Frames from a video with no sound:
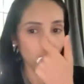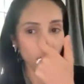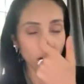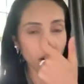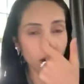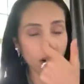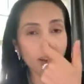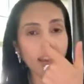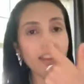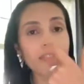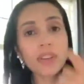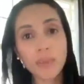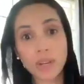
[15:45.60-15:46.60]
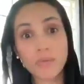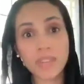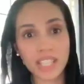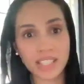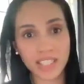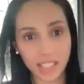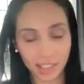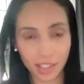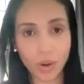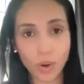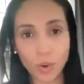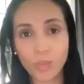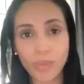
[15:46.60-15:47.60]
or, oh, everyone reads at
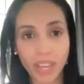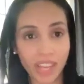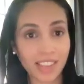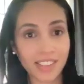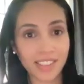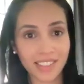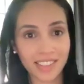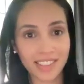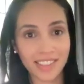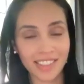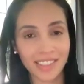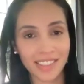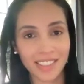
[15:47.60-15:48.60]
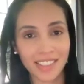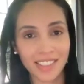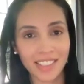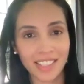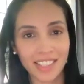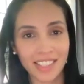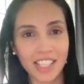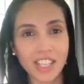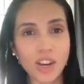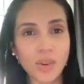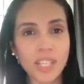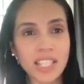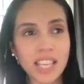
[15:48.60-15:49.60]
their own pace.
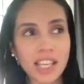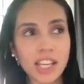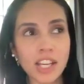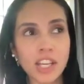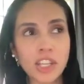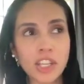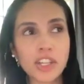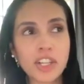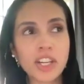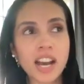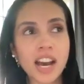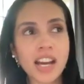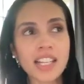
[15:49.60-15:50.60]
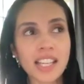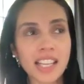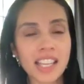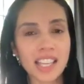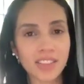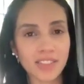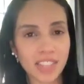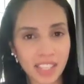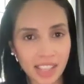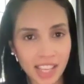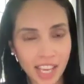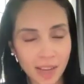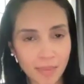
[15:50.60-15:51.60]
It's like you're not giving
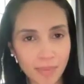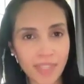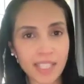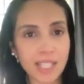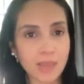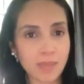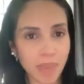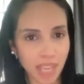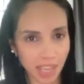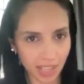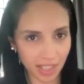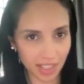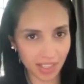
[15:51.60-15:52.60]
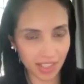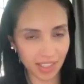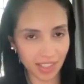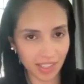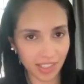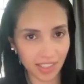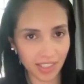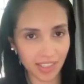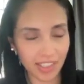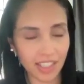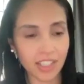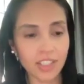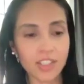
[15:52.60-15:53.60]
them the space
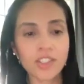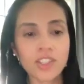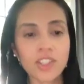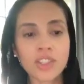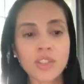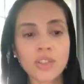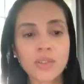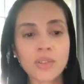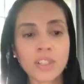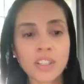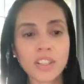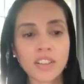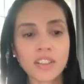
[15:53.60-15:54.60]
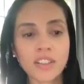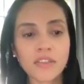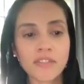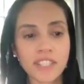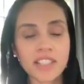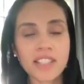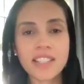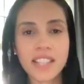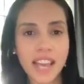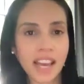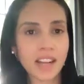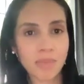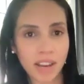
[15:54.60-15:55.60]
to feel
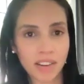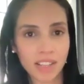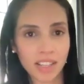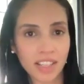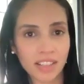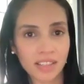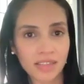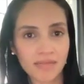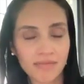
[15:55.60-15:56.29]
sad about it.